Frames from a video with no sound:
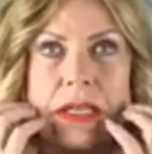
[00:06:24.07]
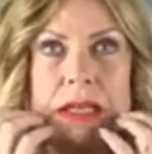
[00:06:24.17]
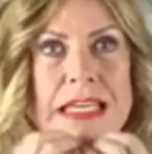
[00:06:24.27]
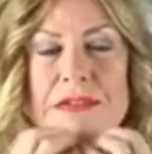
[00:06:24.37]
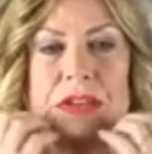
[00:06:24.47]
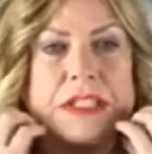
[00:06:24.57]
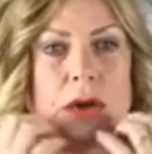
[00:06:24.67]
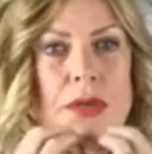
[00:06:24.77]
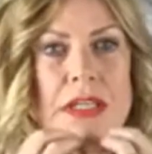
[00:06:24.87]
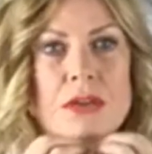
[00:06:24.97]
even
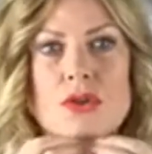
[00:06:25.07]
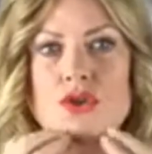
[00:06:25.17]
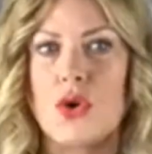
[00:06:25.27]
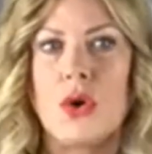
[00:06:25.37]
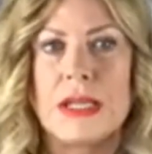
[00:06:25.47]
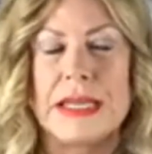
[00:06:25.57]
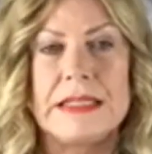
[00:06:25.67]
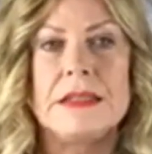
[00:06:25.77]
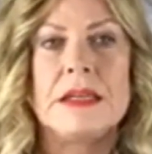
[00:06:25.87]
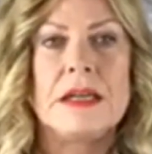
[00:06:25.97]
down here at the
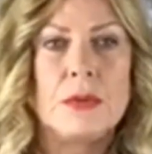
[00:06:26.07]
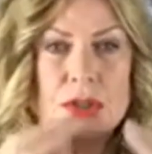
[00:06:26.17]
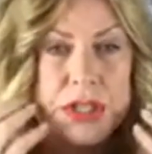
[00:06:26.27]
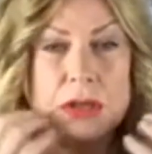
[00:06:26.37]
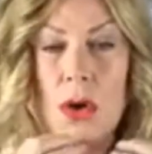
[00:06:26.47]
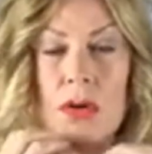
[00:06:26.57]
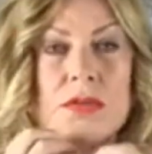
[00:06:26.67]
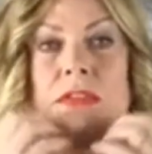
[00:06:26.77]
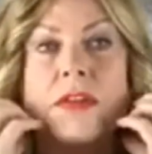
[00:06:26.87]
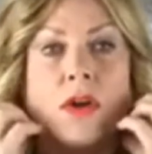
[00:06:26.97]
jawline, which a lot
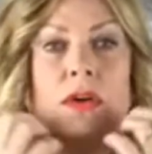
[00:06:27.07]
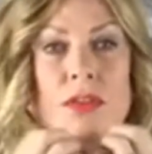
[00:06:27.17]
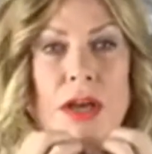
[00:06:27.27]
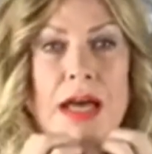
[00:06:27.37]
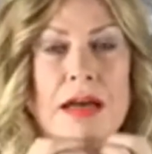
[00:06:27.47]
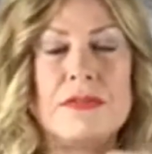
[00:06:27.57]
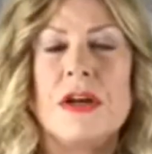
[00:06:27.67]
of you have,